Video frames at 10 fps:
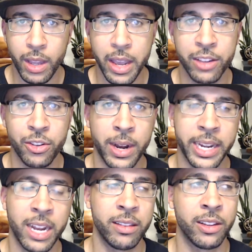And so I
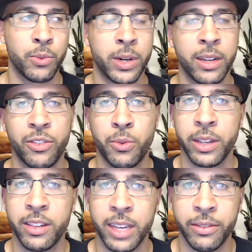count that as well. It's
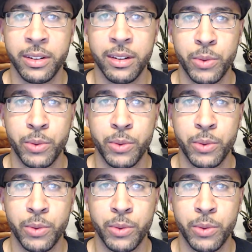27.